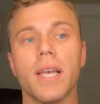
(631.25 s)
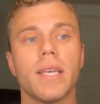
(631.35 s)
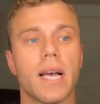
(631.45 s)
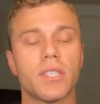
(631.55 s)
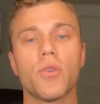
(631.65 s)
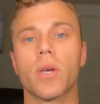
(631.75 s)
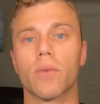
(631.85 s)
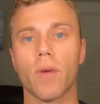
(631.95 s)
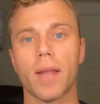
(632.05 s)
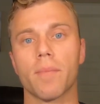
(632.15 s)
Yes, you
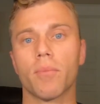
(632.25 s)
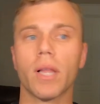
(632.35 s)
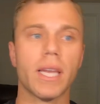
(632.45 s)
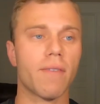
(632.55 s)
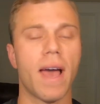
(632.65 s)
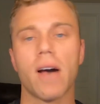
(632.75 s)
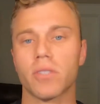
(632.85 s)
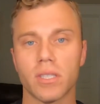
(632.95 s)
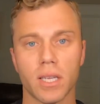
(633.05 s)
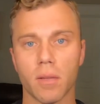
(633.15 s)
can rent plenty of
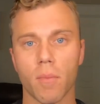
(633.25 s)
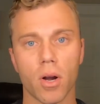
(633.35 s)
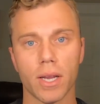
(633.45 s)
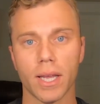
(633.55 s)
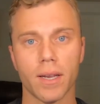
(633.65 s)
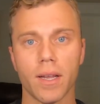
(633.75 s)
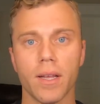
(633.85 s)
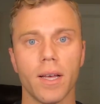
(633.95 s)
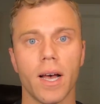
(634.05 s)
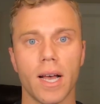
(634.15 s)
houses on the market
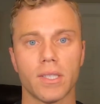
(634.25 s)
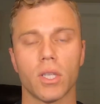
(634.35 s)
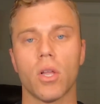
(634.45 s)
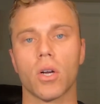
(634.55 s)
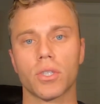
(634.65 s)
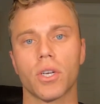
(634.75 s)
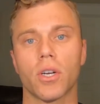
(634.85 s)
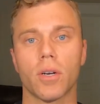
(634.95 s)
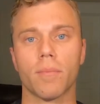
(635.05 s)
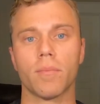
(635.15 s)
as a
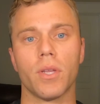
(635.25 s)
long-term